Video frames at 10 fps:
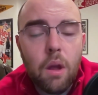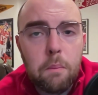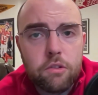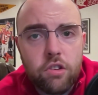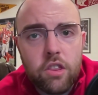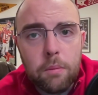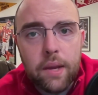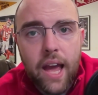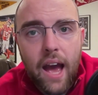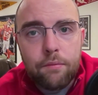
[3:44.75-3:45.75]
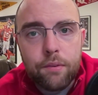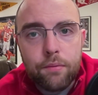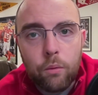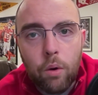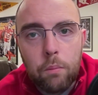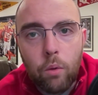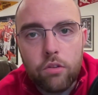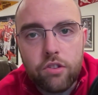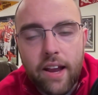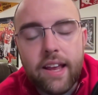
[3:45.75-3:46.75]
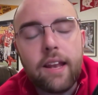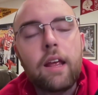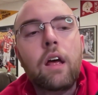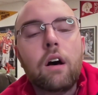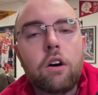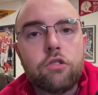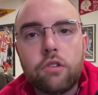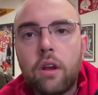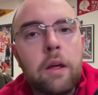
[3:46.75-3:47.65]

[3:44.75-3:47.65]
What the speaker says: But sticking to McCaffrey for one more second, listen,